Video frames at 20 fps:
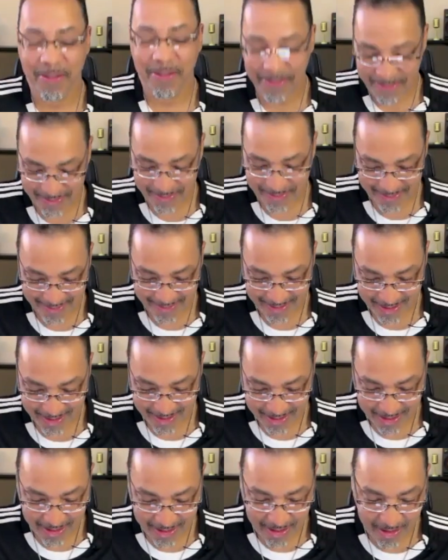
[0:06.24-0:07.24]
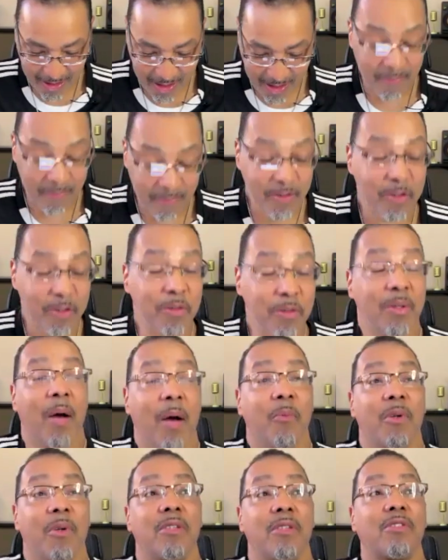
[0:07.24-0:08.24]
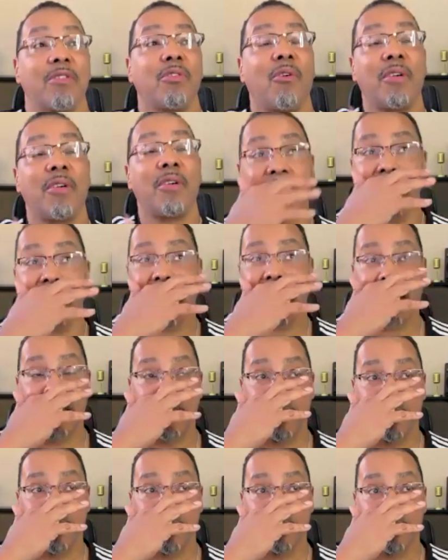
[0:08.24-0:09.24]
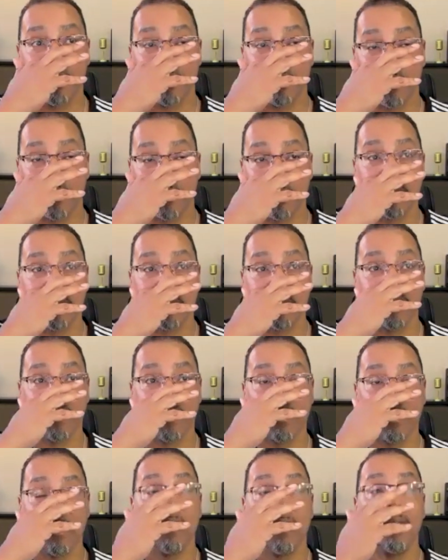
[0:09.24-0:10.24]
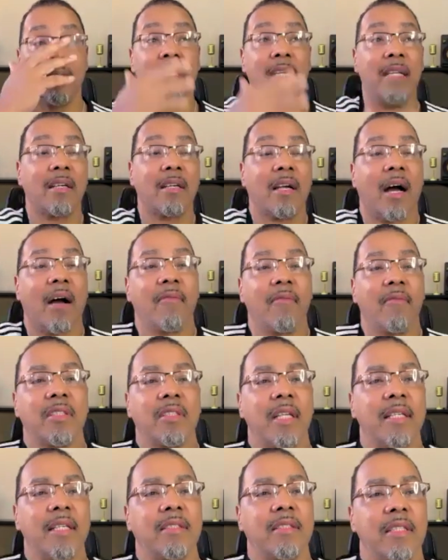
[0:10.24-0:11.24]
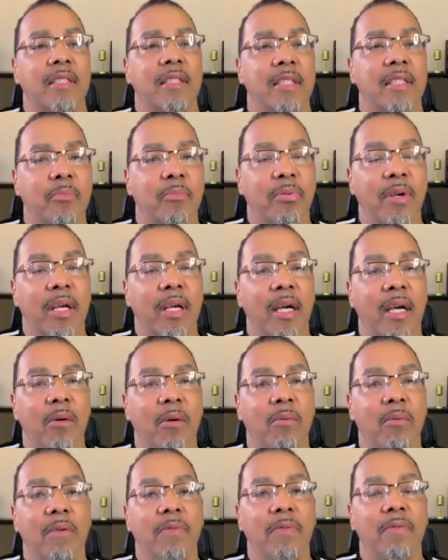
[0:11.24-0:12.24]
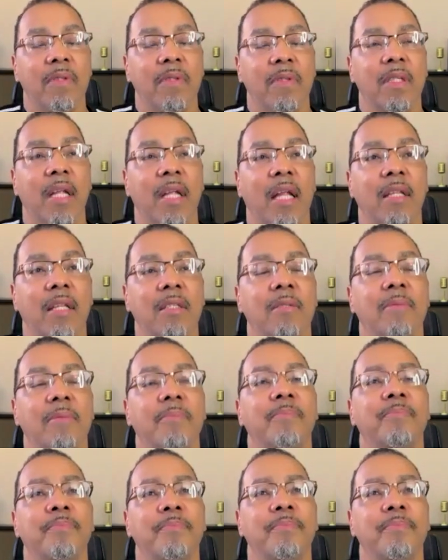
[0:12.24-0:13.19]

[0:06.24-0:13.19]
So, good afternoon. I want to talk today in a conversation in prayer with Nellie.